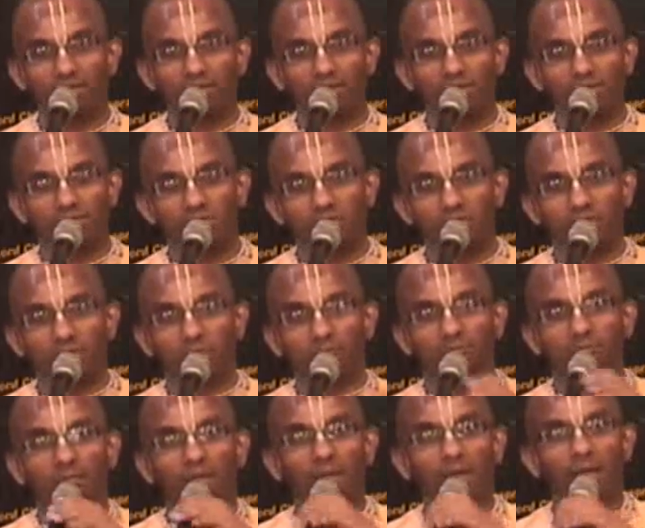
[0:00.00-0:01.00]
so,
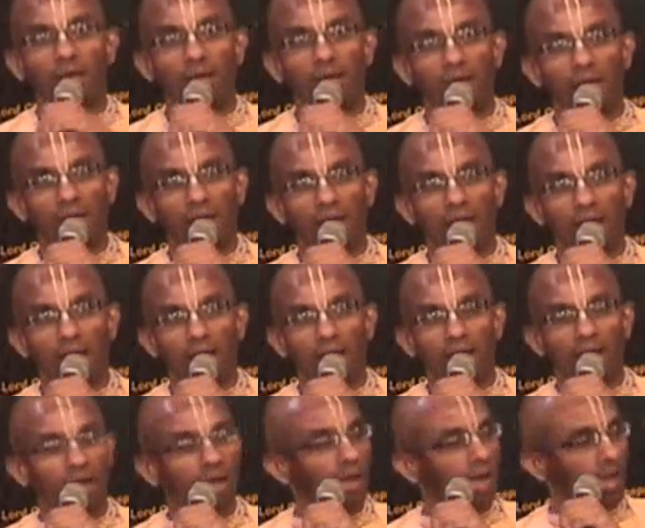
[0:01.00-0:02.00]

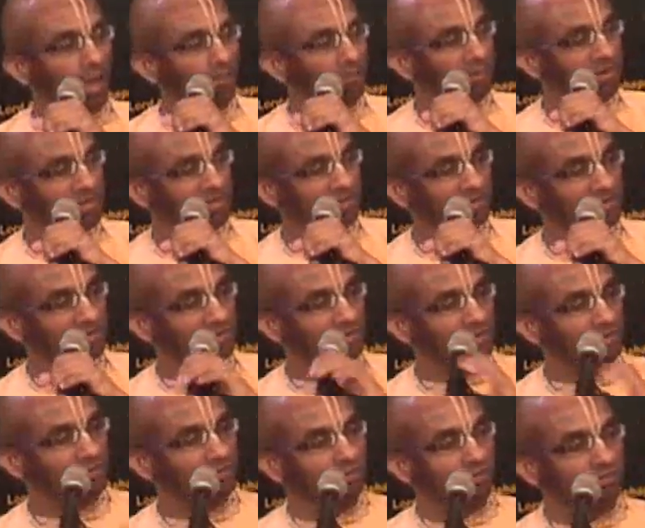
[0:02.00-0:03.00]
I appreciate
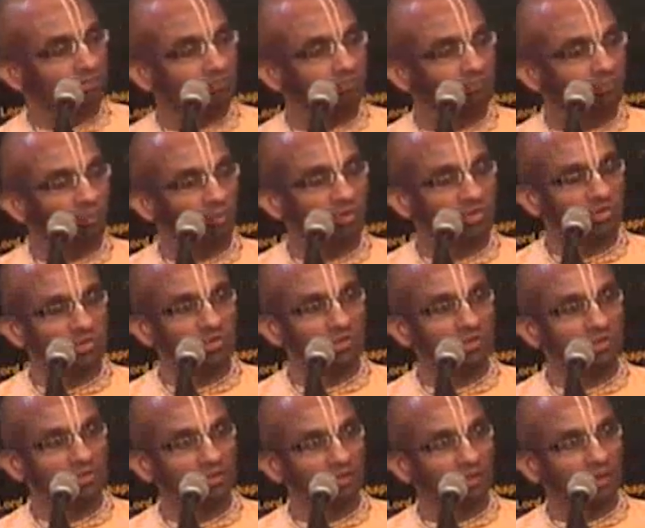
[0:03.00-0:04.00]
the
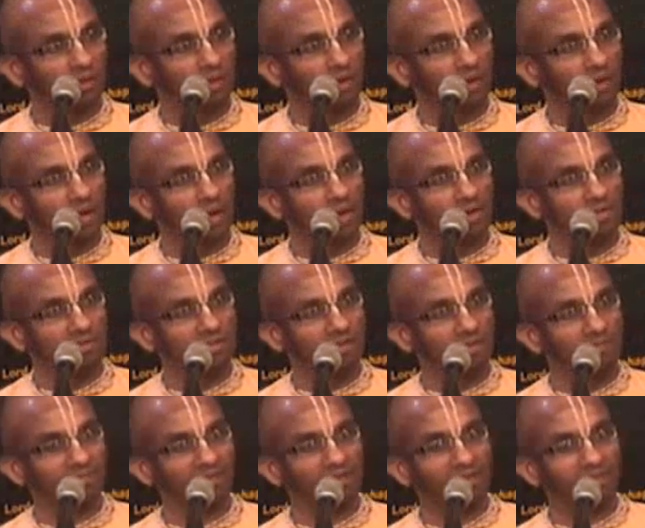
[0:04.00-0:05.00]
question. At the
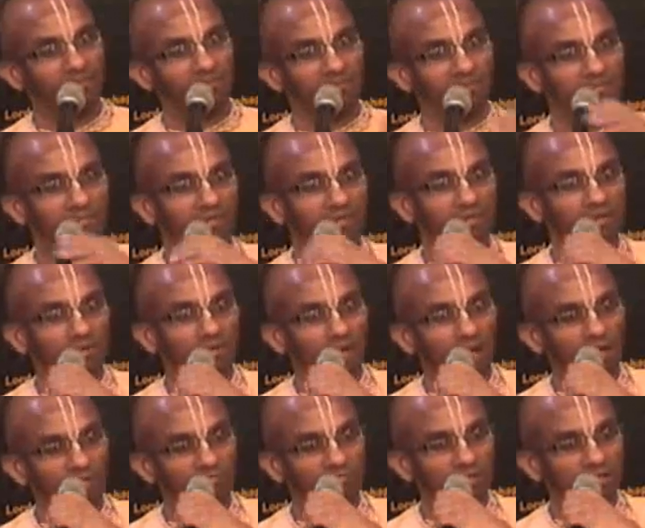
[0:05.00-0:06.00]
same time, I
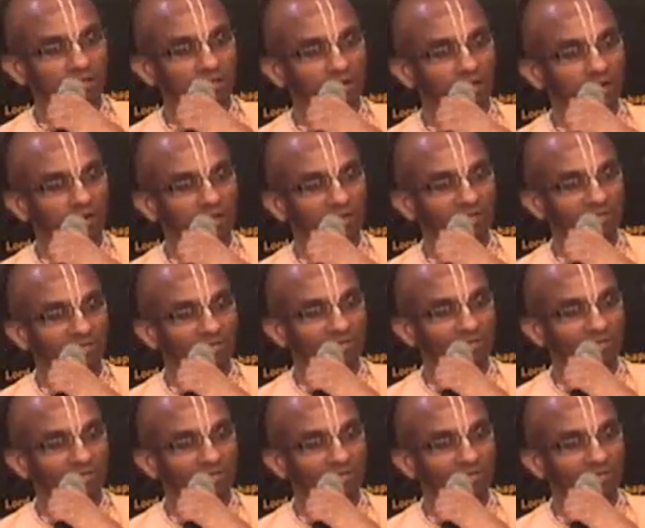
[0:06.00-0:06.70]
feel that